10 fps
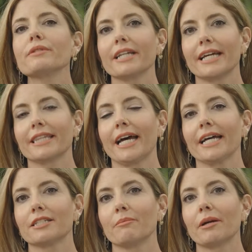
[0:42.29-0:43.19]
like
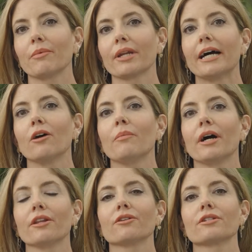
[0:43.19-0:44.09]
that to be able to help
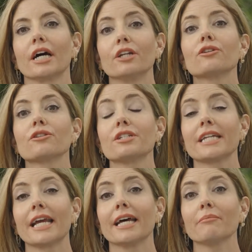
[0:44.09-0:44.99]
others
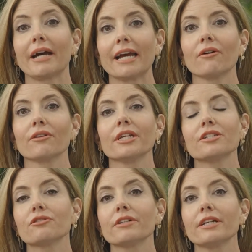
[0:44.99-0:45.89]
understand my health
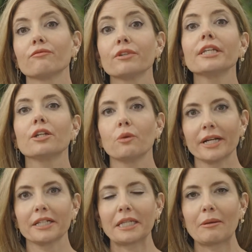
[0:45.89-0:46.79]
history really
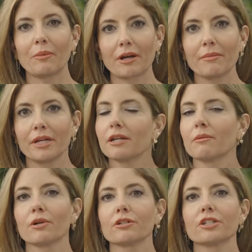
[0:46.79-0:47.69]
quickly when I'm in an
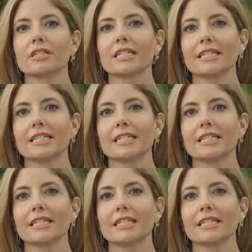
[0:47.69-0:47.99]
emergency